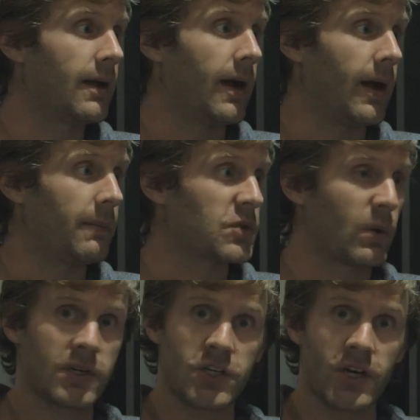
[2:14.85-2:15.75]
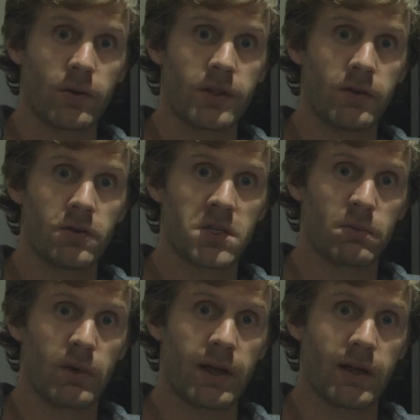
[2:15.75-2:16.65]
So I want to share with you some
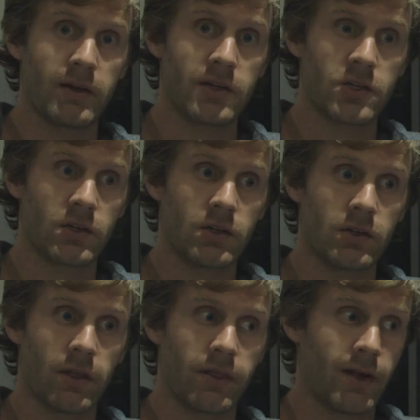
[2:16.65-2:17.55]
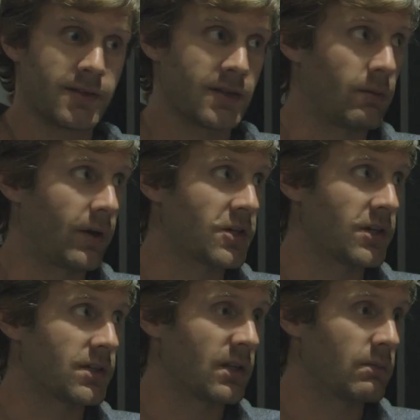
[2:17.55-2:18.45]
of my initial thoughts and impressions on the